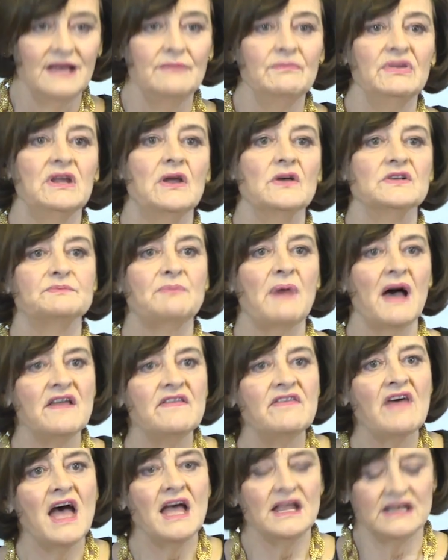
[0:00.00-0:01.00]
Because by
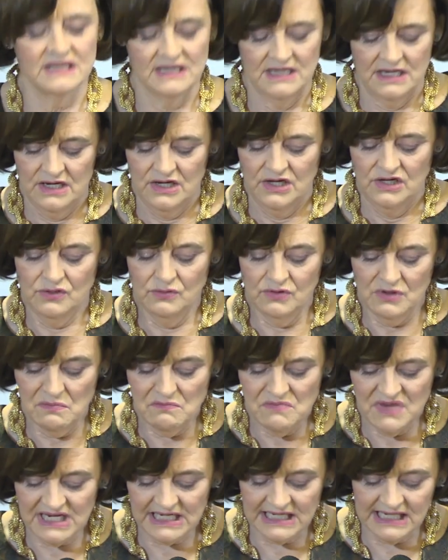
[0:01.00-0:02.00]
that you
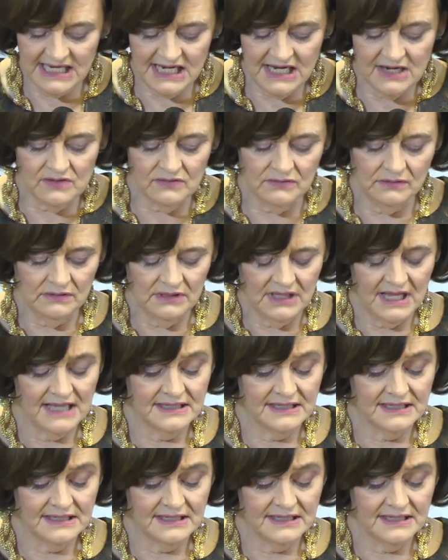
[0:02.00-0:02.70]
can meet legal